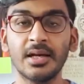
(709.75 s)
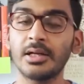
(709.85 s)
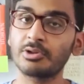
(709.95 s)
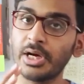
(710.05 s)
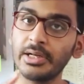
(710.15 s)
Now,
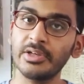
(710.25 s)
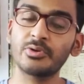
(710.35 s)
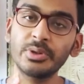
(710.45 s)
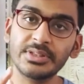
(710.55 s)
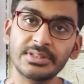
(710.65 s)
China is
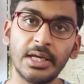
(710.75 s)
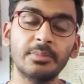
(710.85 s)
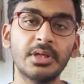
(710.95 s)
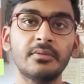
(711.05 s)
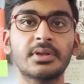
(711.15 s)
doing the same
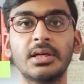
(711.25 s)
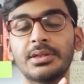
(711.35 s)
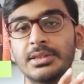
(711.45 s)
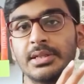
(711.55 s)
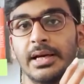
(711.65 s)
thing with
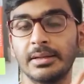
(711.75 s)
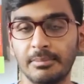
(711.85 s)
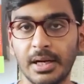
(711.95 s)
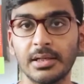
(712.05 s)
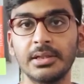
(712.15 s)
countries like
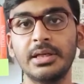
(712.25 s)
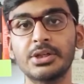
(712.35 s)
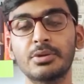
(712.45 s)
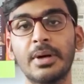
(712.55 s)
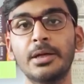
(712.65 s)

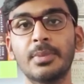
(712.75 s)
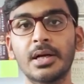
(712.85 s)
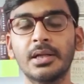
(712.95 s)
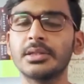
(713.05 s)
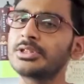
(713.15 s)
Bangladesh, Myanmar,
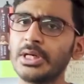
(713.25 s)
and others.